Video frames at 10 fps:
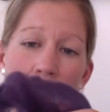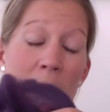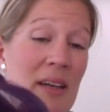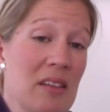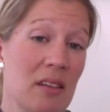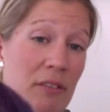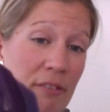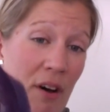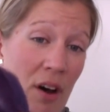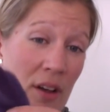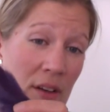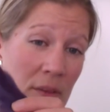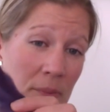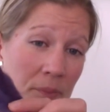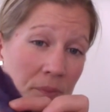but it's still fine
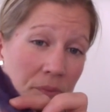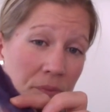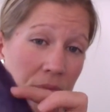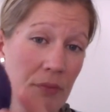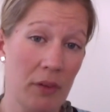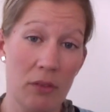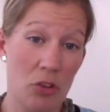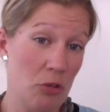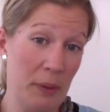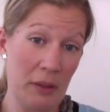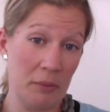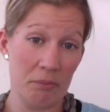to spin.